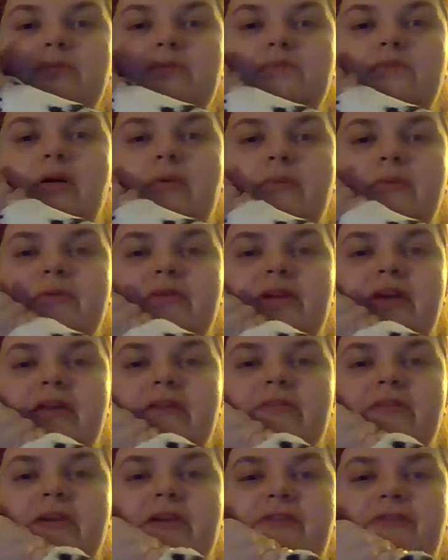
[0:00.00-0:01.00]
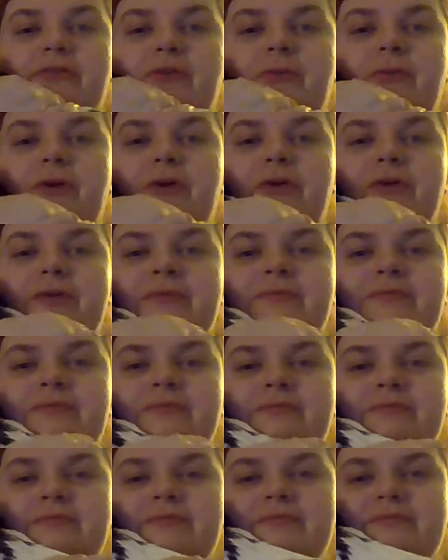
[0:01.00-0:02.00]
while we were getting ready for work.
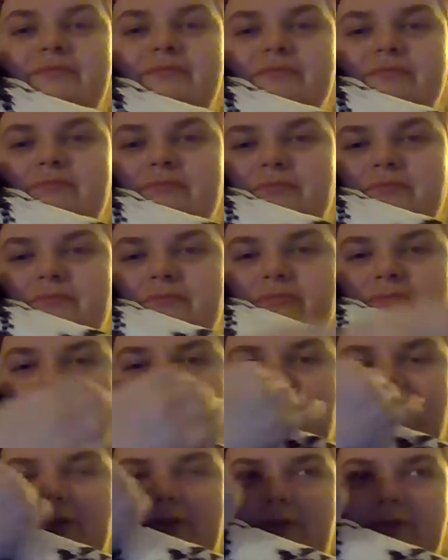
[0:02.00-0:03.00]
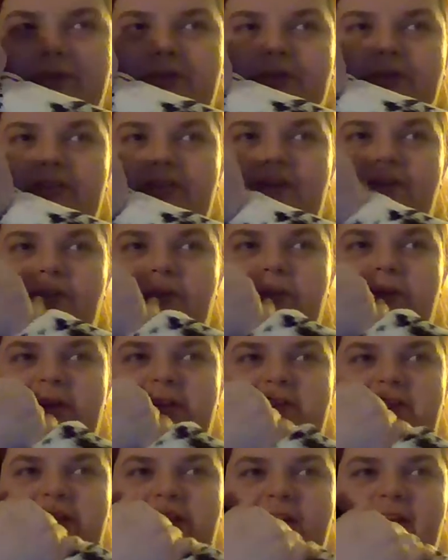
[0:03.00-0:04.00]
My hair's a little disheveled
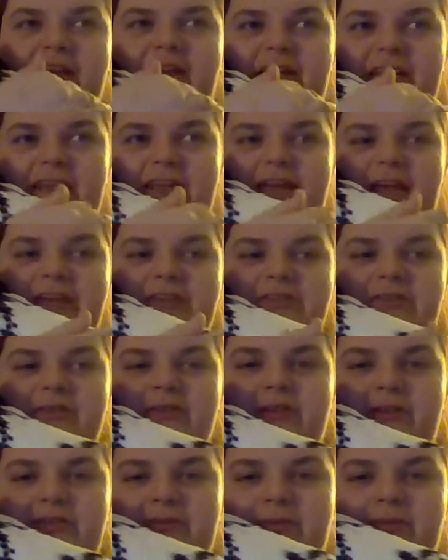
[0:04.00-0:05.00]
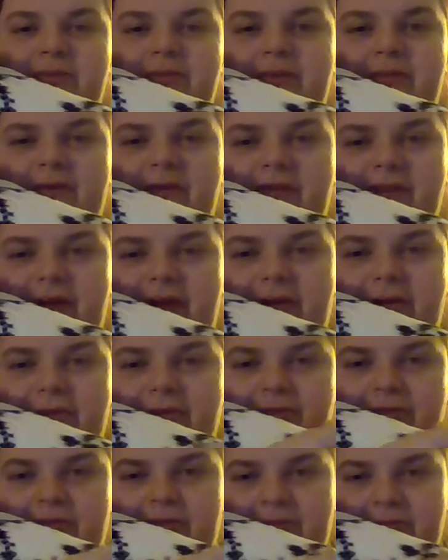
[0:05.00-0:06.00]
because I kind of had to catch her because she was running around the
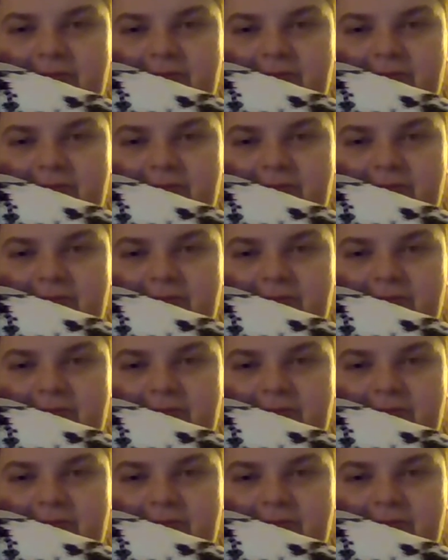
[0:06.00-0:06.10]
house.